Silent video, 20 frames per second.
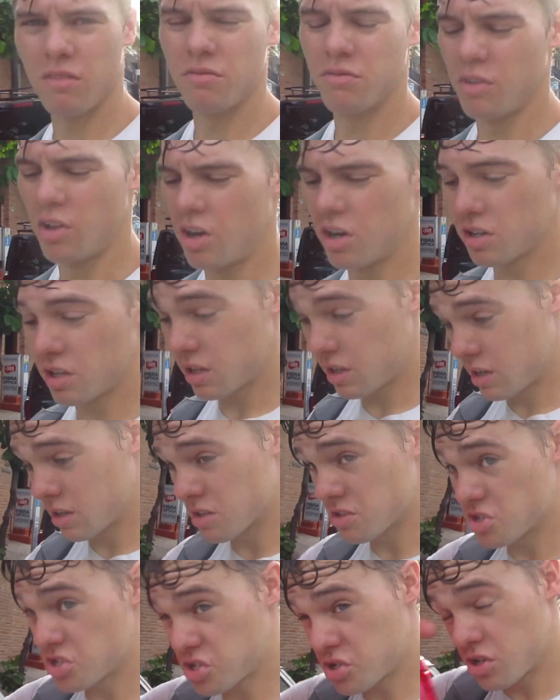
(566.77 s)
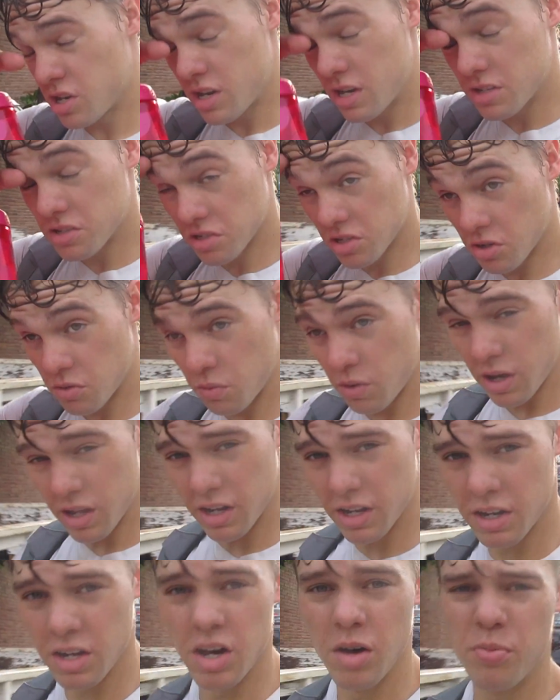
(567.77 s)
vlogging in the street is a good way
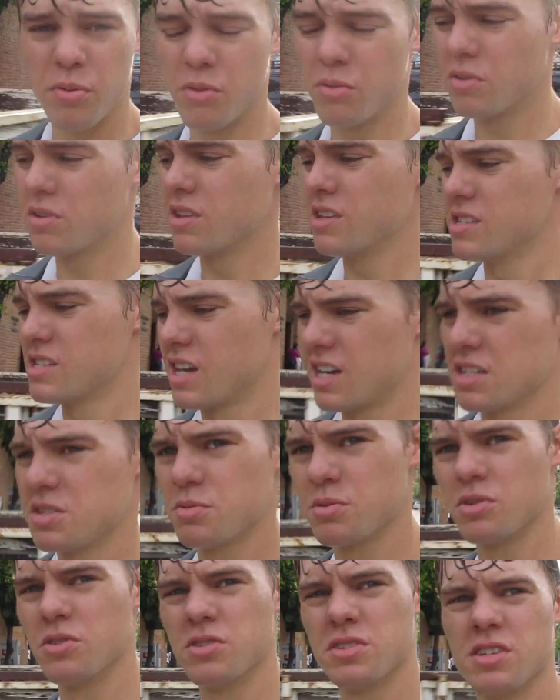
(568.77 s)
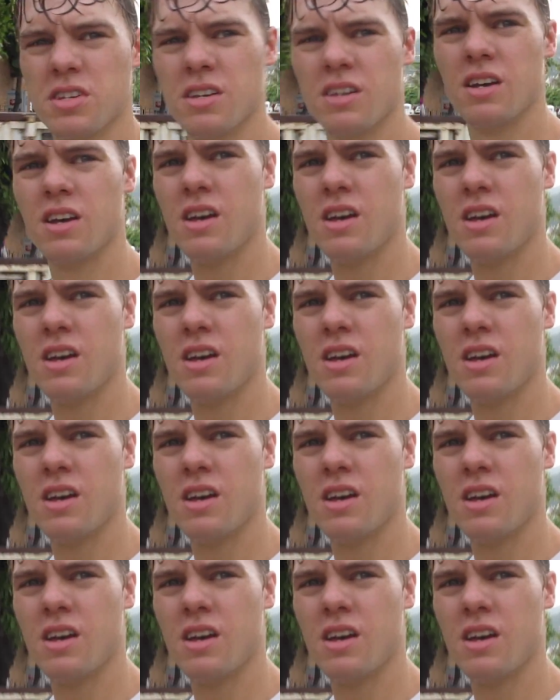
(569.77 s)
to end up at one of these hospitals.